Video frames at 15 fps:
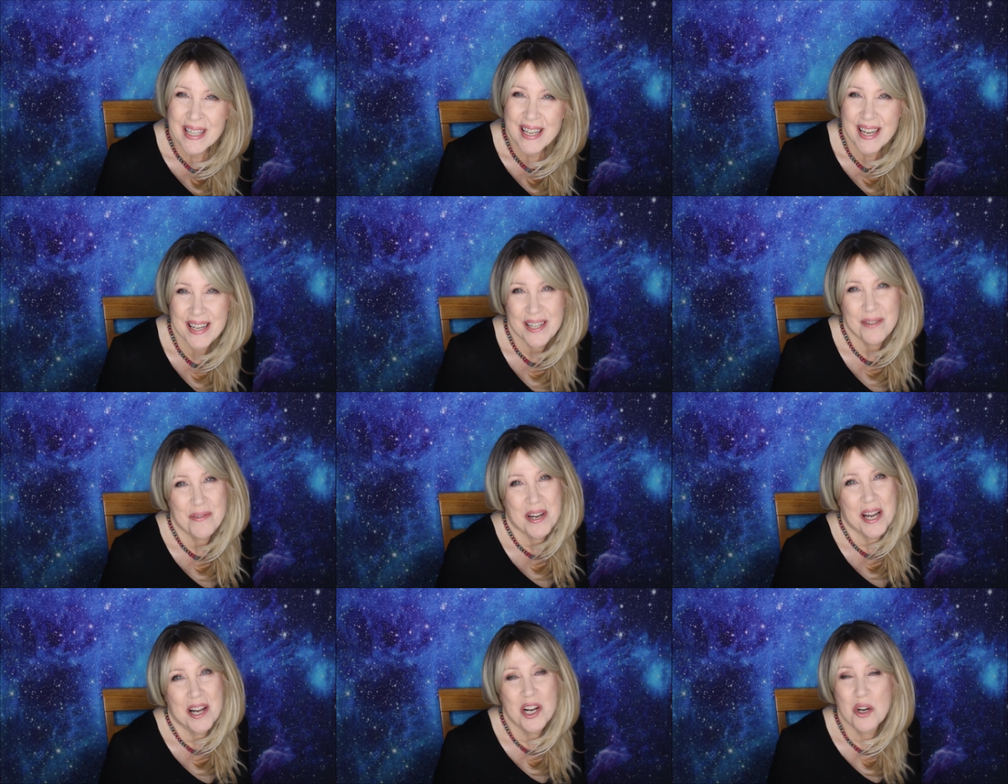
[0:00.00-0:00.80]
anyway,
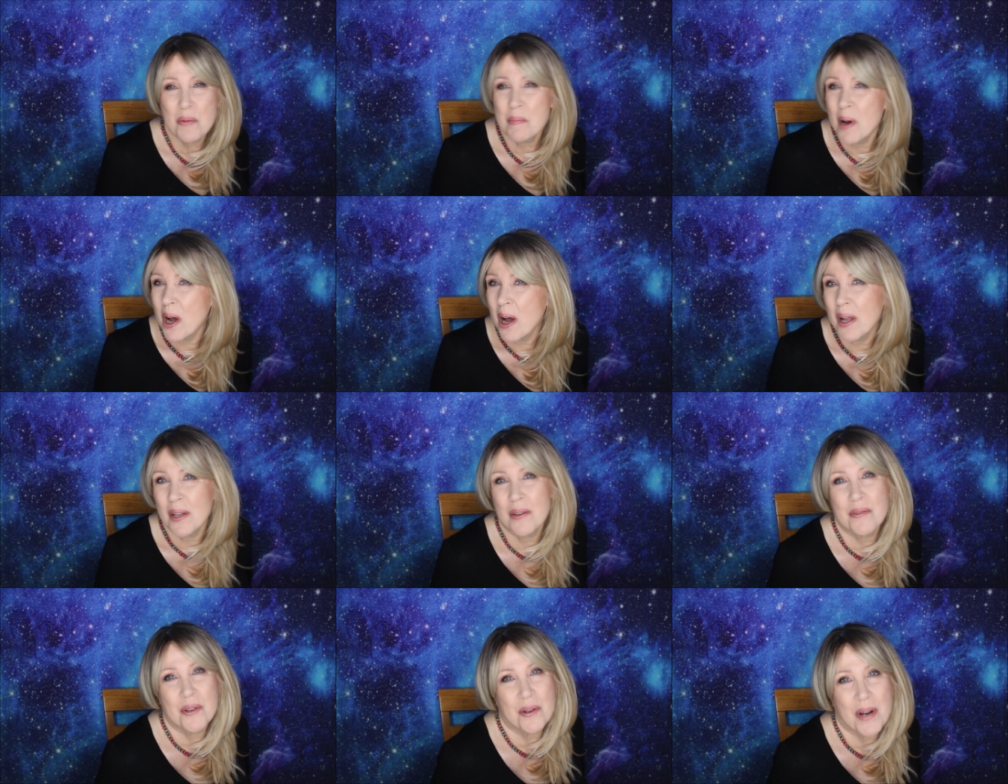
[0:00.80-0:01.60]
I hope all
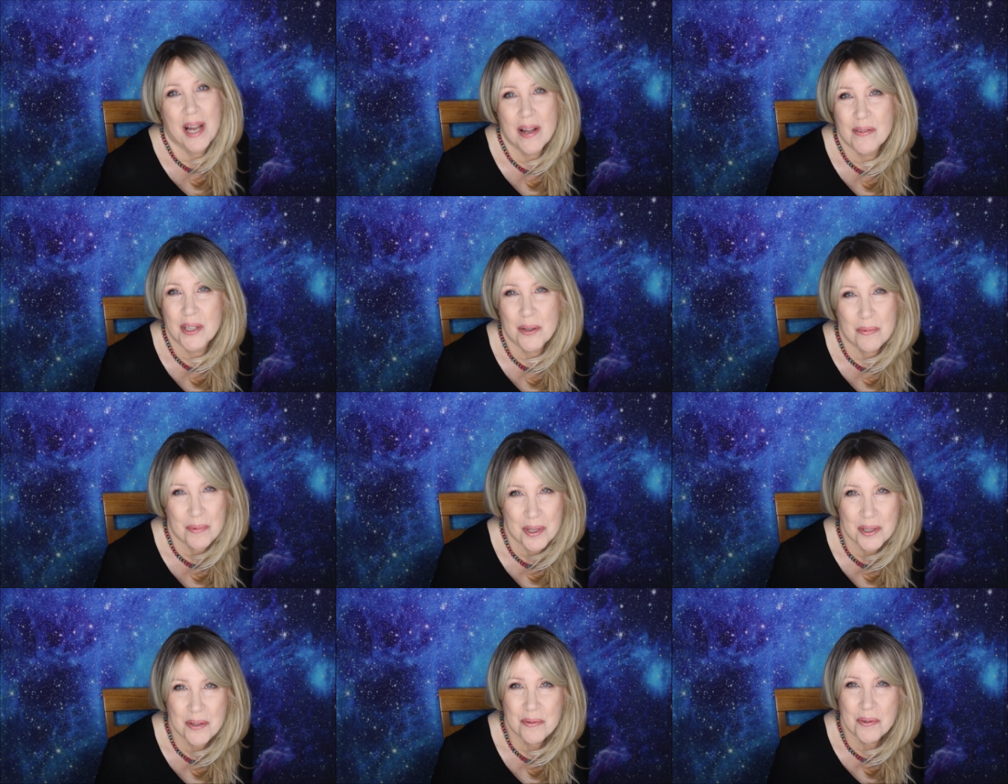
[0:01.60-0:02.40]
of you are having a
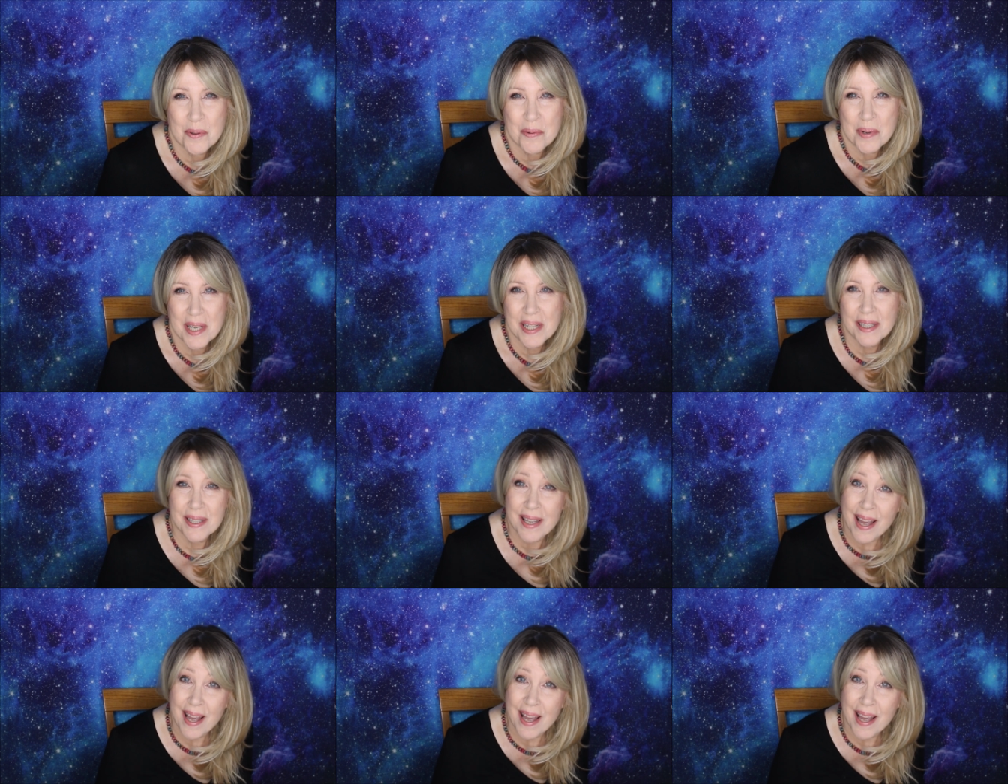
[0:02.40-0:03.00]
wonderful week